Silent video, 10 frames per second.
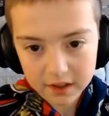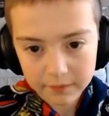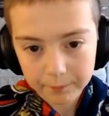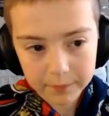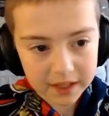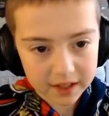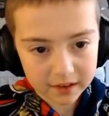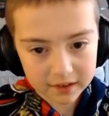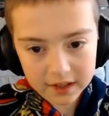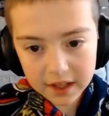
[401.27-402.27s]

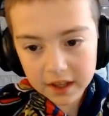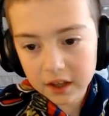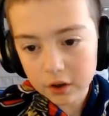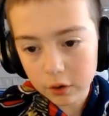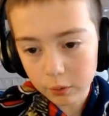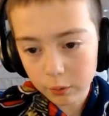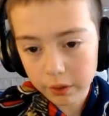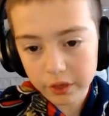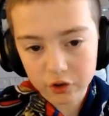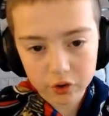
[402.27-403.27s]
Because they go
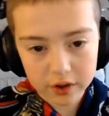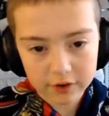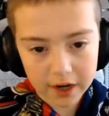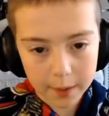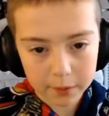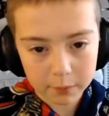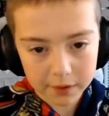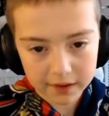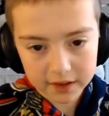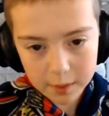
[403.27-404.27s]
through the traps
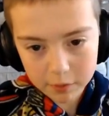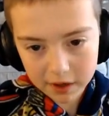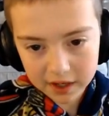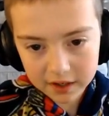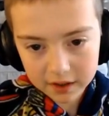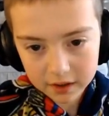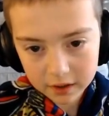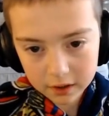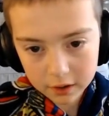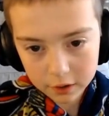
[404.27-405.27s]
once they break,
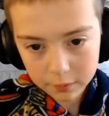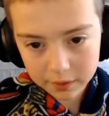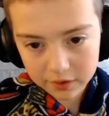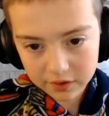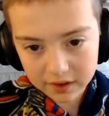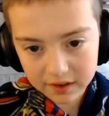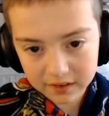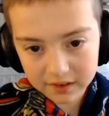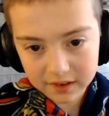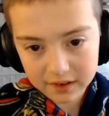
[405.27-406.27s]
which
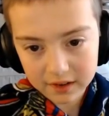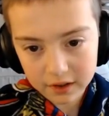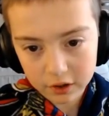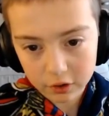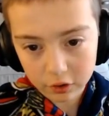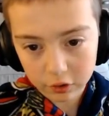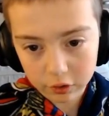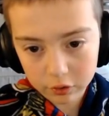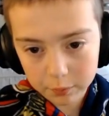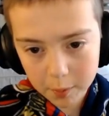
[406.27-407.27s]
is
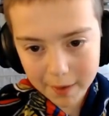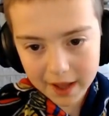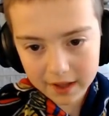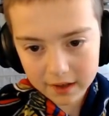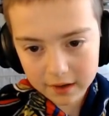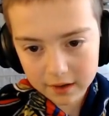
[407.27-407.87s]
super bad.